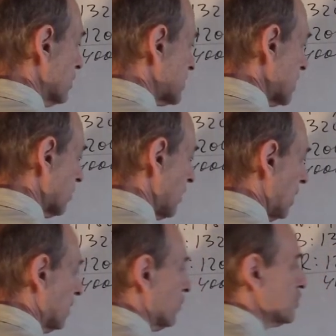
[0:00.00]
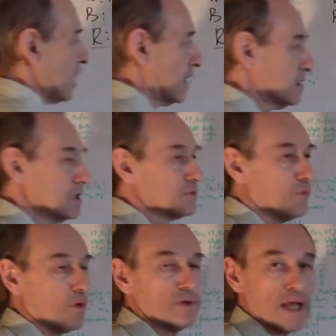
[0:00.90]
sigma which I need
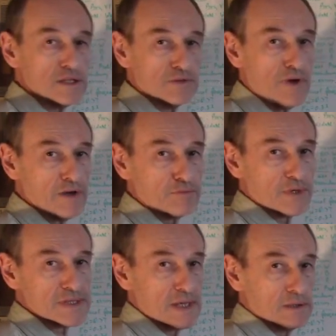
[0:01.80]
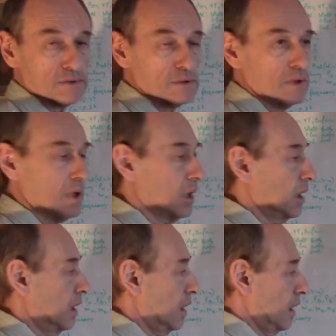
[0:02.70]
for 95%
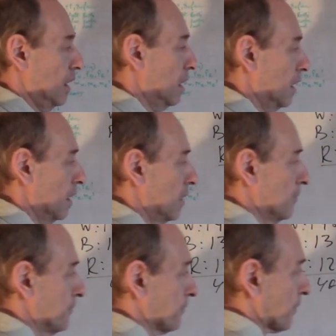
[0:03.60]
um,